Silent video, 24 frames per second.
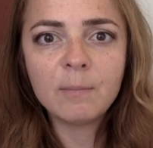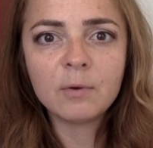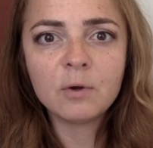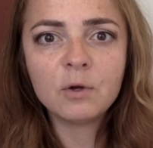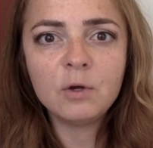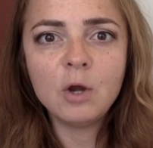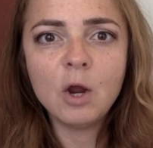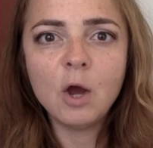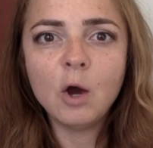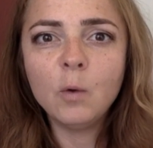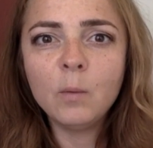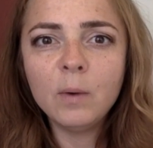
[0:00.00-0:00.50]

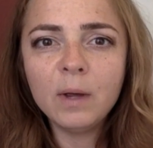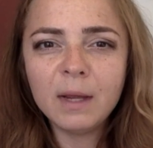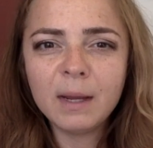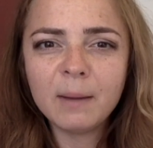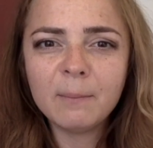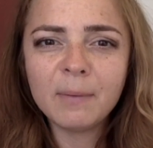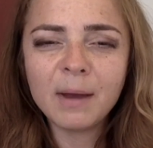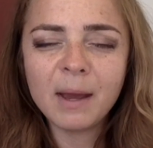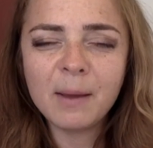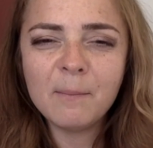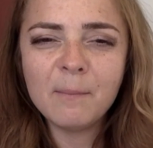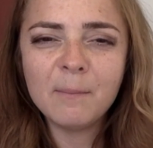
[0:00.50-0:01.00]
knowing
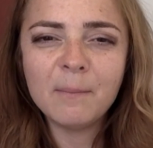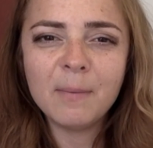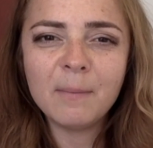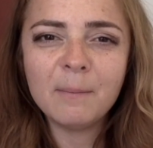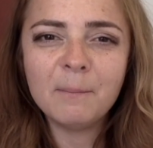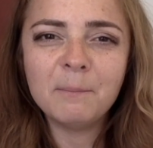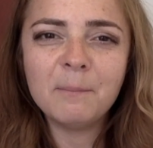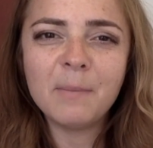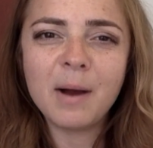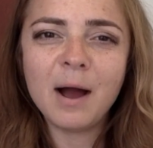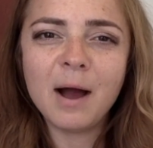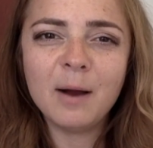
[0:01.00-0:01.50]
my
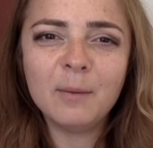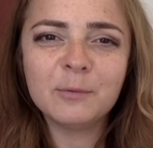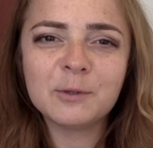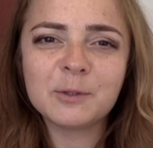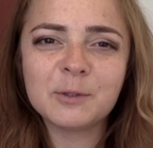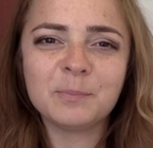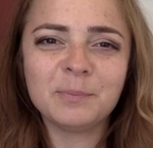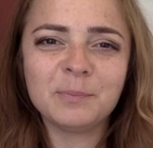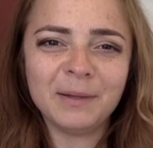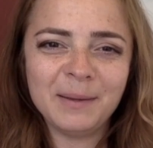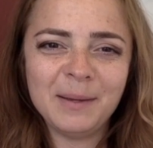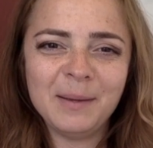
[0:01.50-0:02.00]
mom was
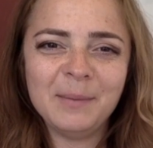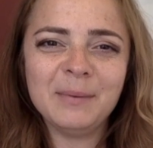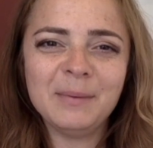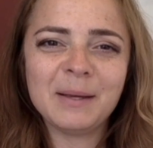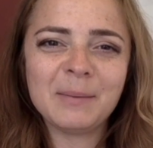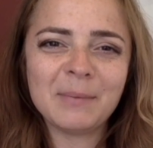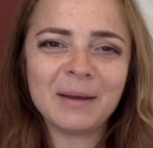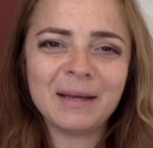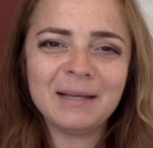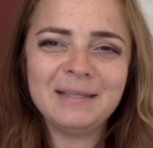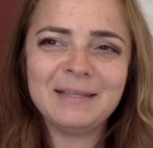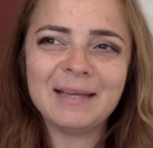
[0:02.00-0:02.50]
blaming
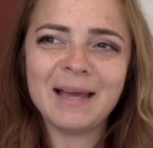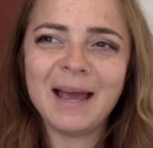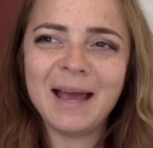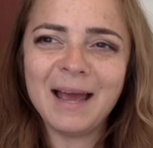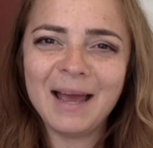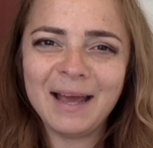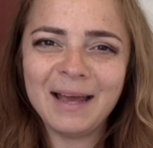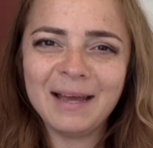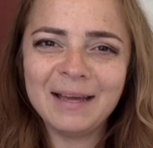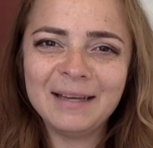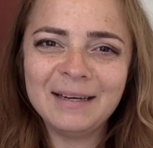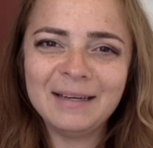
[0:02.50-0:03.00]
my
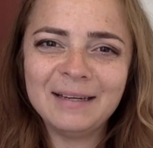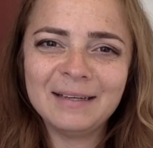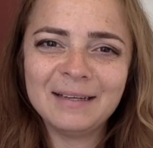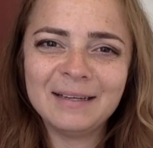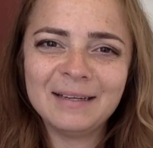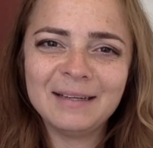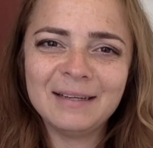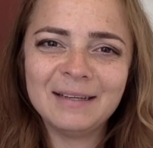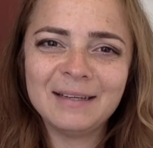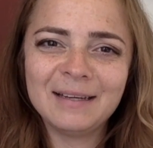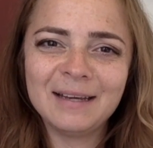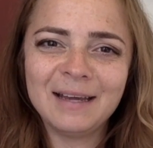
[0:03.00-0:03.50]
dad,
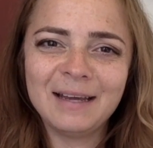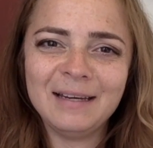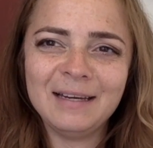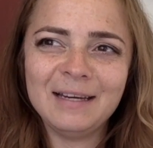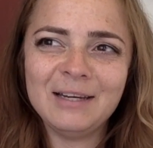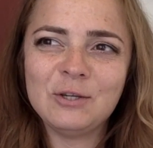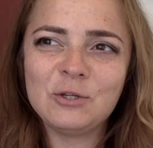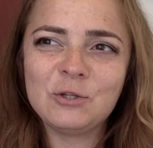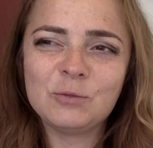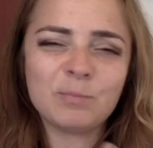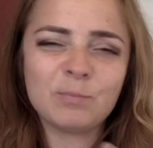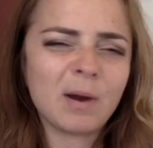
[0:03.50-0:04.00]
and
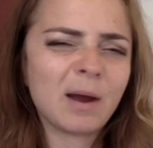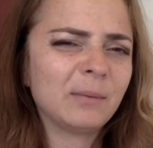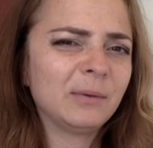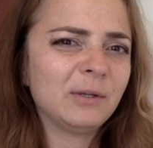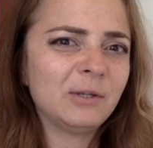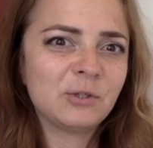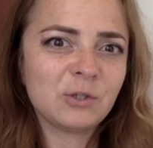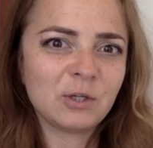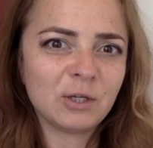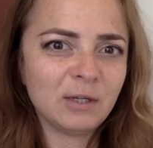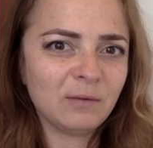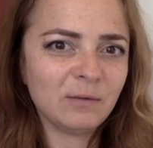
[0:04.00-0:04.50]
he probably
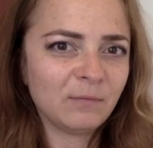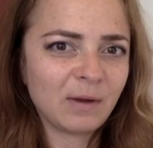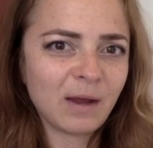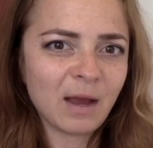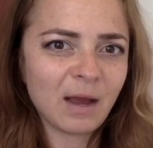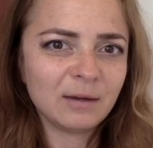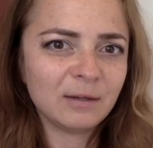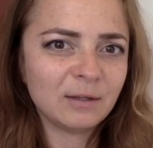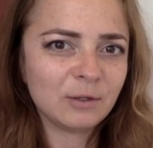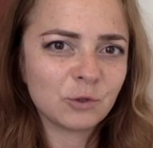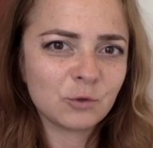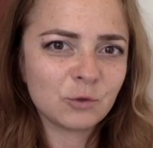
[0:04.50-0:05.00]
shouldn't have
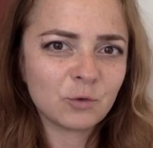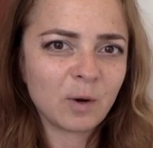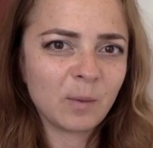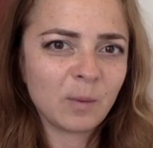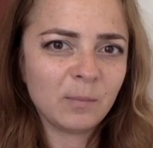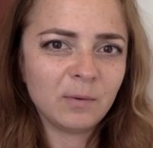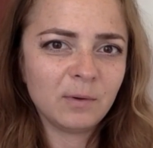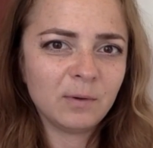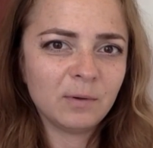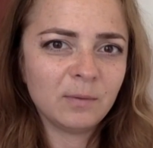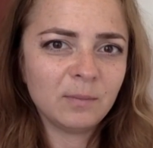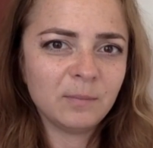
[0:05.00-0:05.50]
gotten in
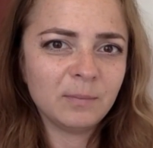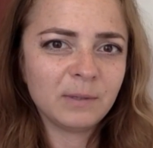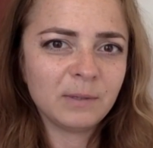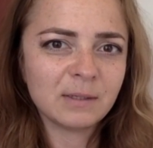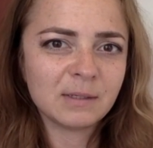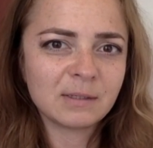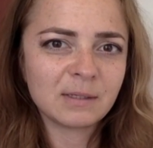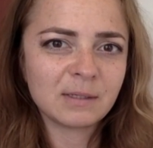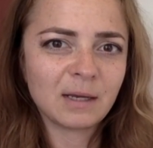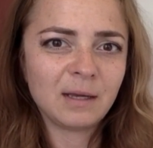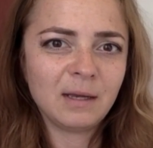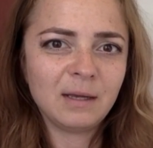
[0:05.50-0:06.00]
trouble,
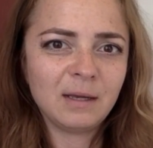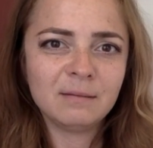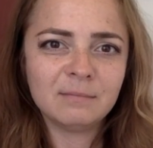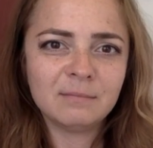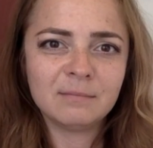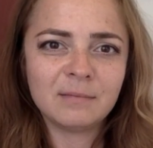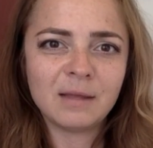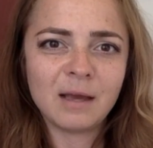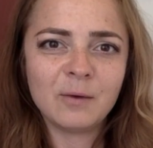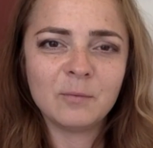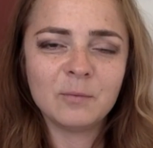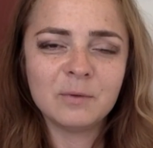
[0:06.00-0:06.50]
because
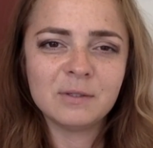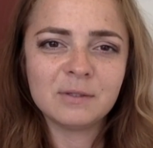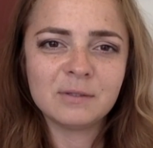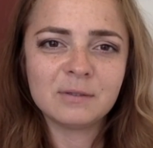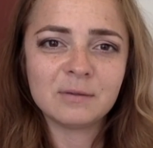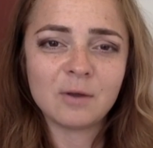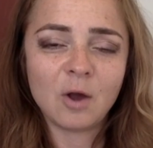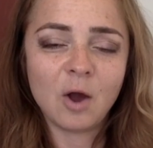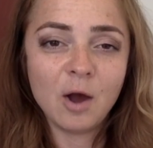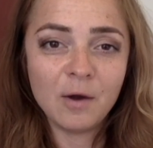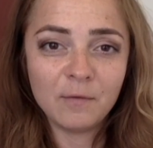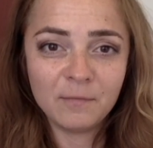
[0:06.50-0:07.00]
that
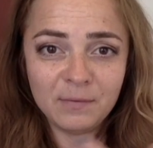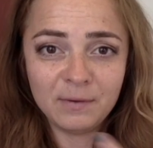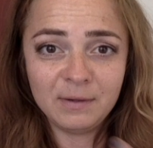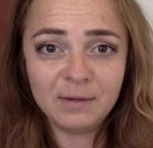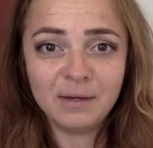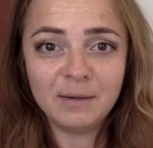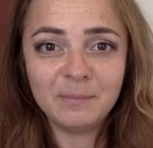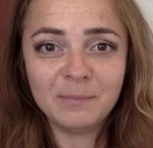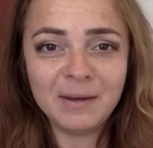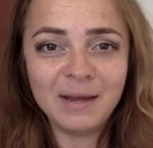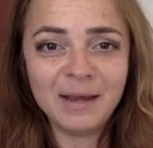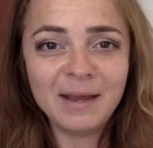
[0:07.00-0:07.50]
was often
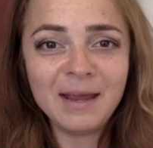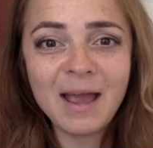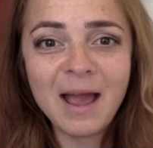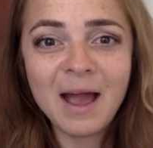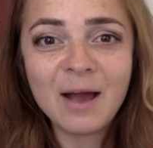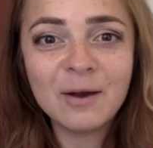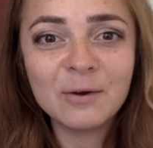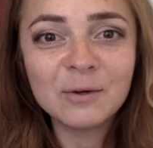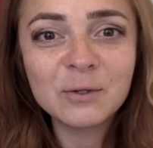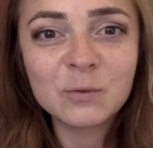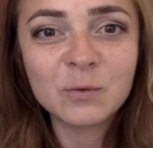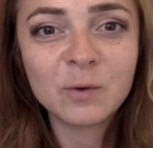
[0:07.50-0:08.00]
in my
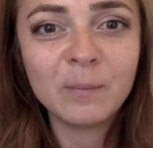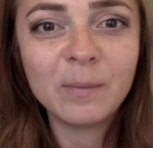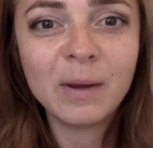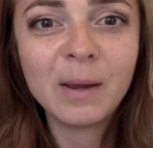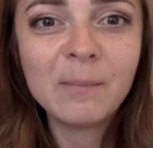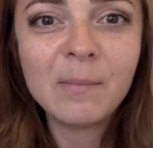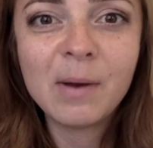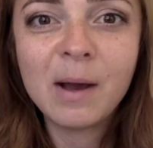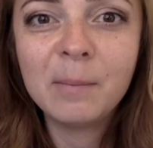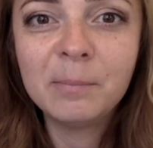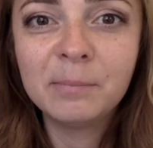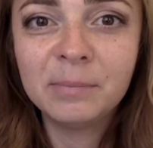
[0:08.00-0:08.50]
house where my
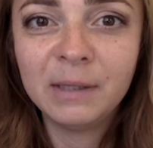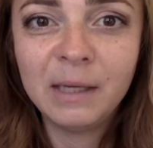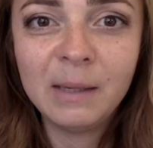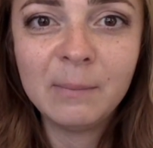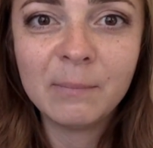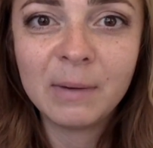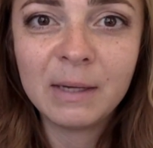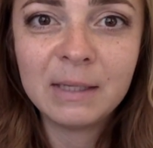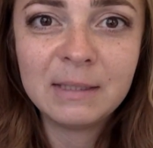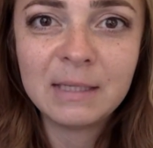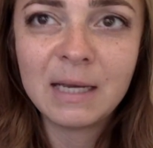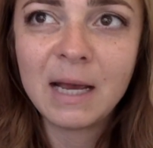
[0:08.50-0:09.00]
mom blamed
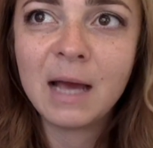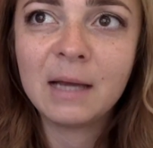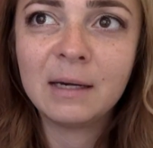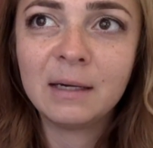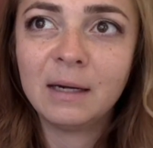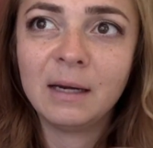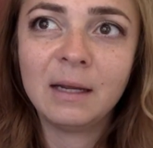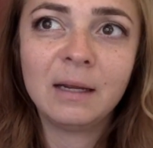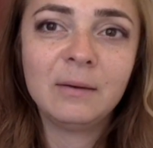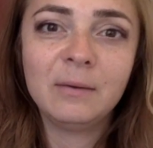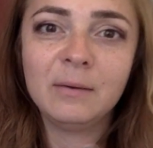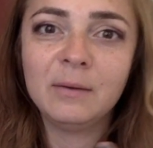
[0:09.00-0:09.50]
my dad,
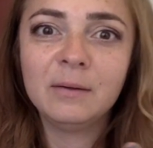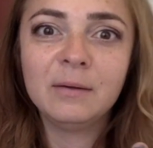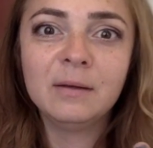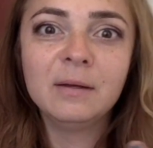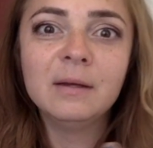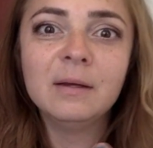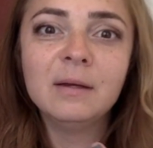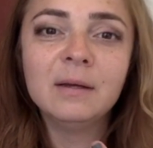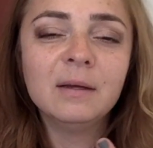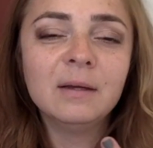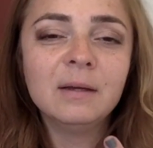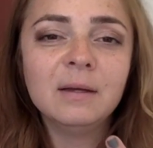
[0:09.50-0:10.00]
and
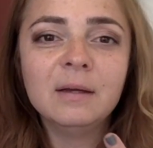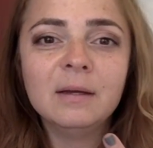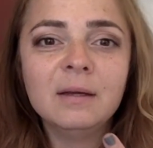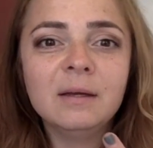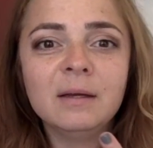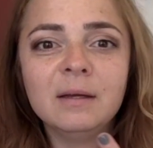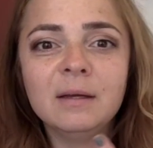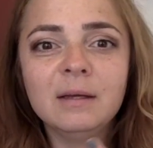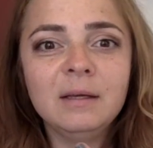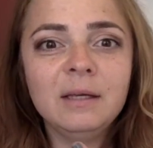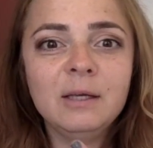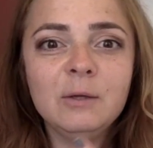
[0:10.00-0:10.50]

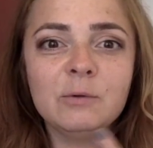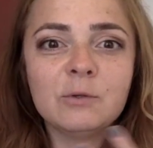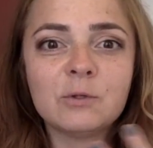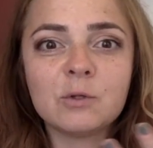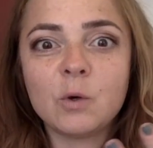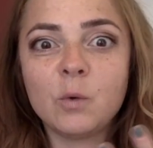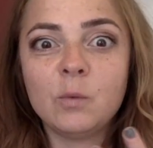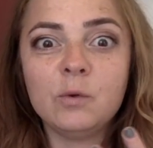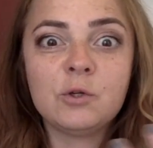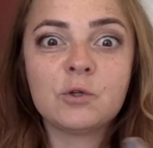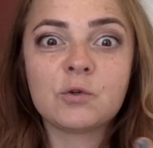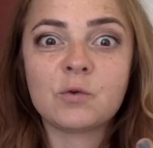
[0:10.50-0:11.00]
he was
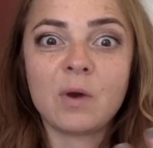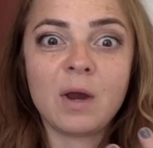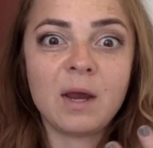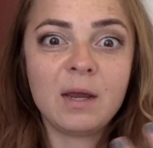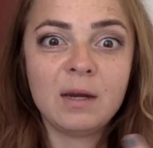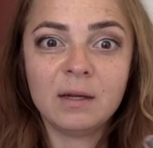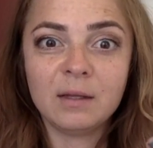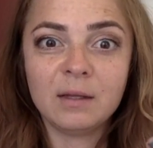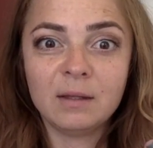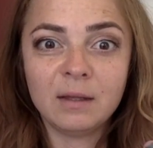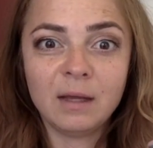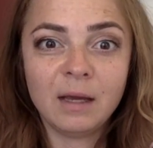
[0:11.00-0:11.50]
always trying
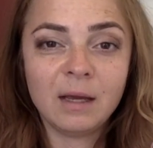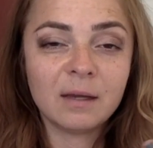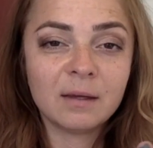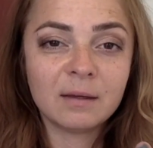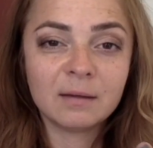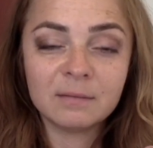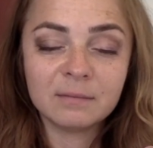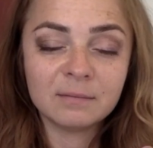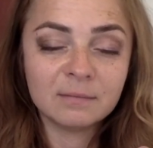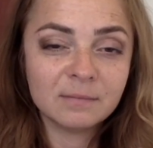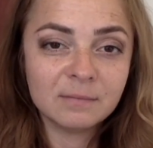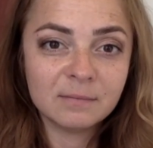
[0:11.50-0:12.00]
to
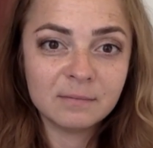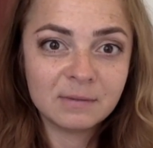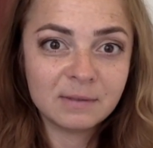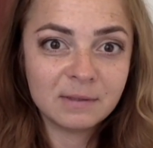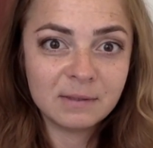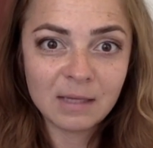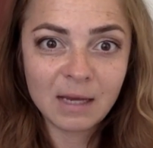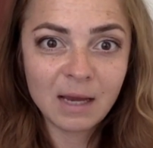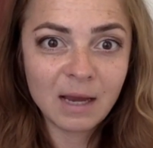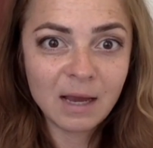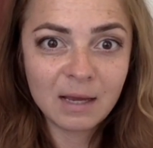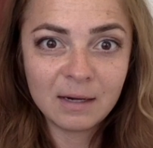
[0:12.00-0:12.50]

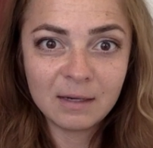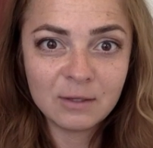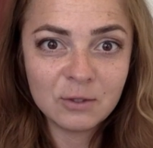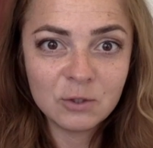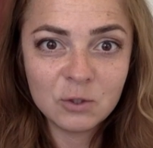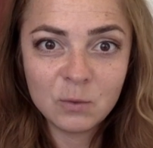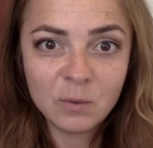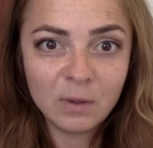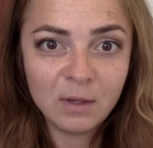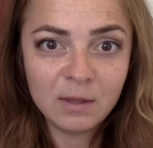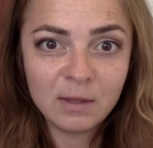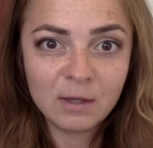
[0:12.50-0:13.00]
say I didn't
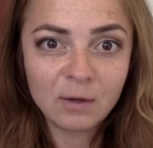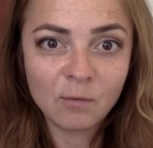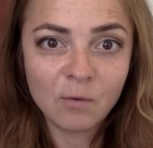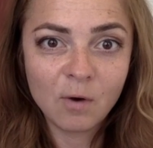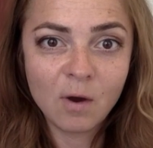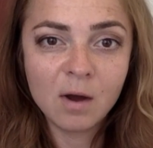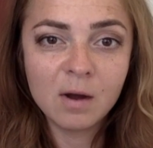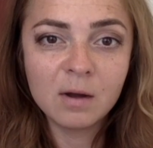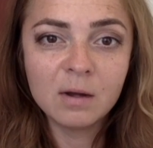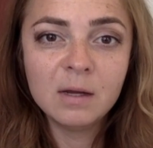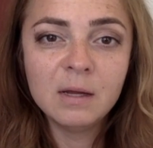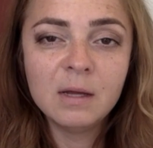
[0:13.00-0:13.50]
do anything
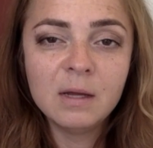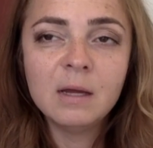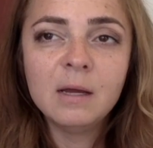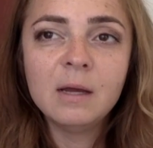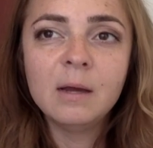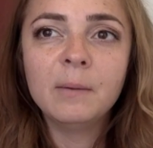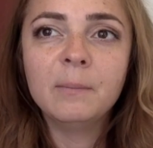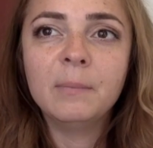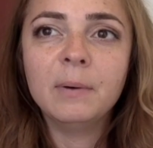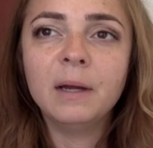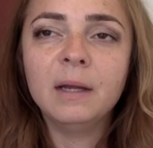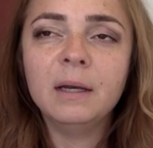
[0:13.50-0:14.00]
wrong.
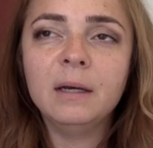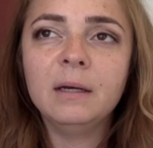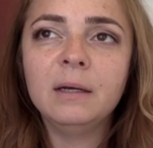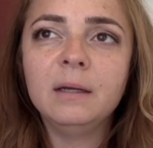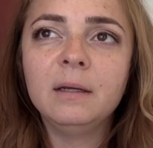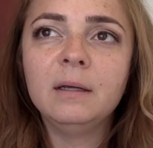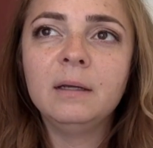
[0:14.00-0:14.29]
But